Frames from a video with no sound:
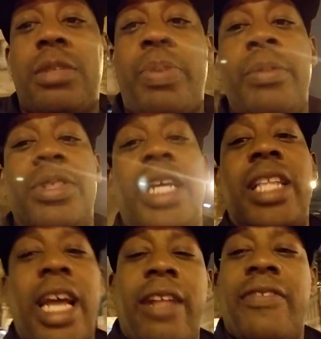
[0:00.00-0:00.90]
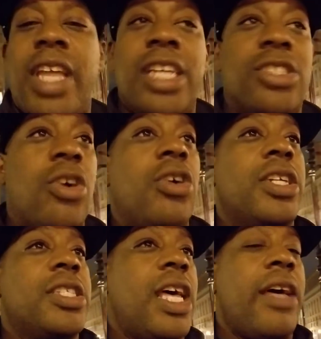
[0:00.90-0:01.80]
People say negative things all the
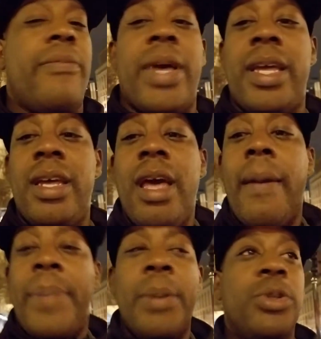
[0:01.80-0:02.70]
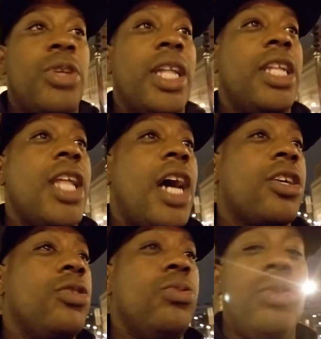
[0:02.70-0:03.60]
time, man. People try to knock
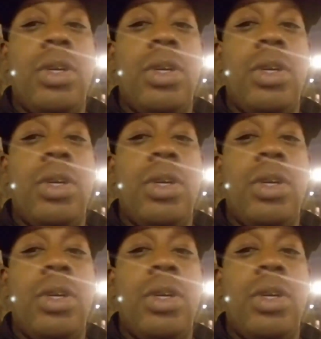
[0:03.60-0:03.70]
you.